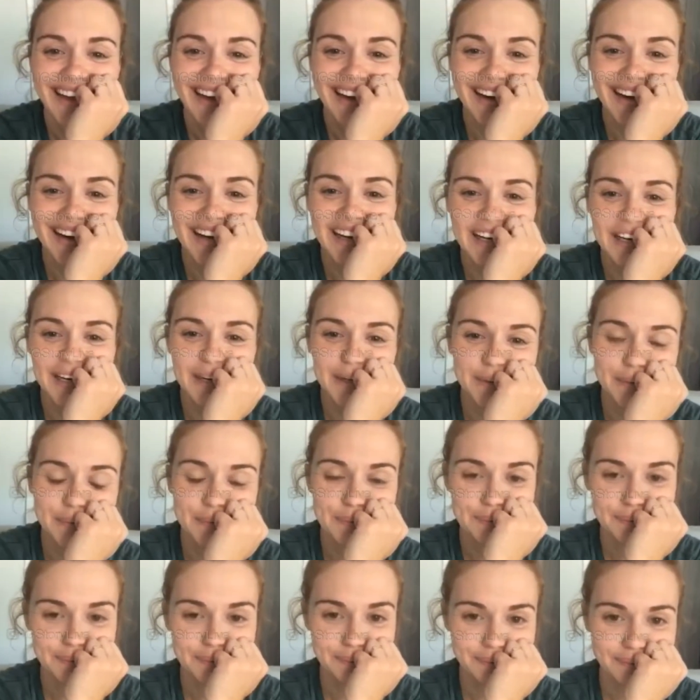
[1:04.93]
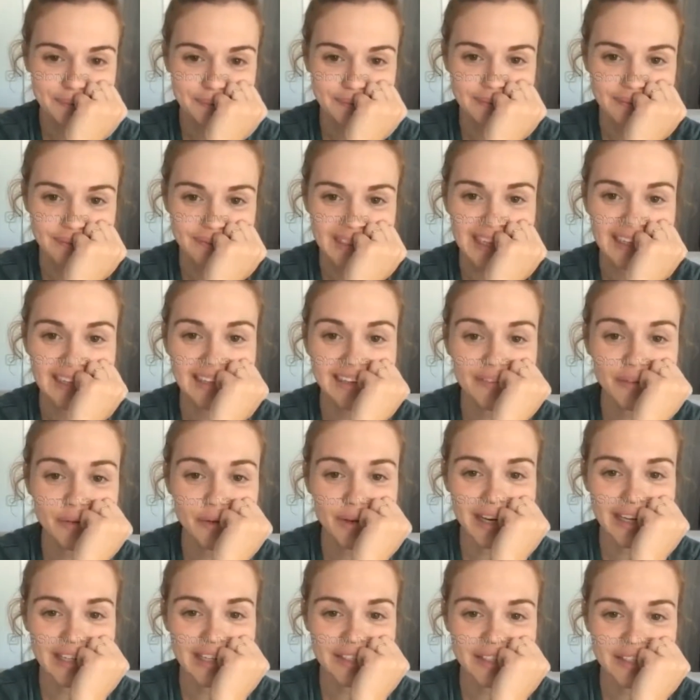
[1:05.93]
I love you
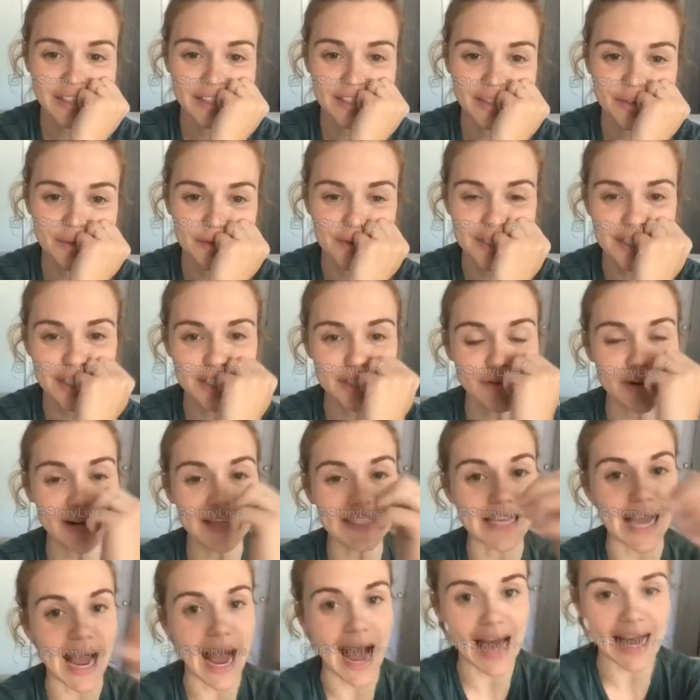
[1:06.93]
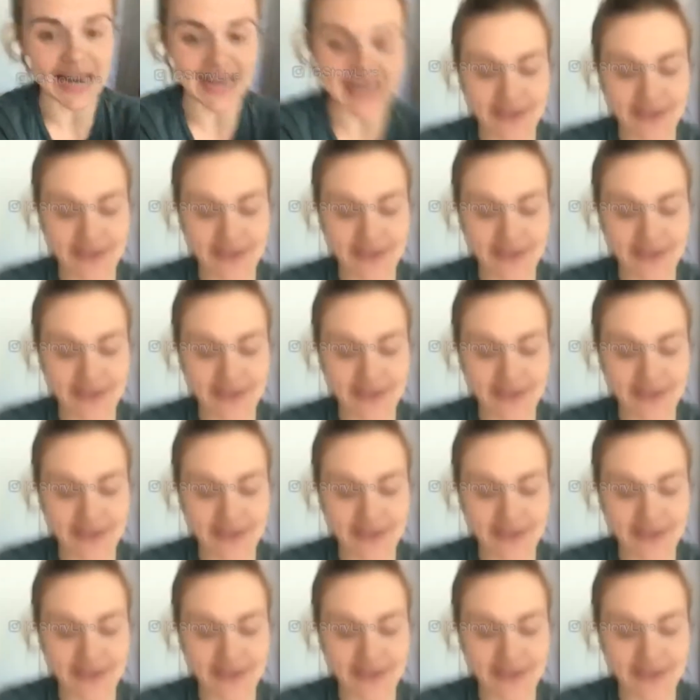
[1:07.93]
guys too. This is crazy. I didn't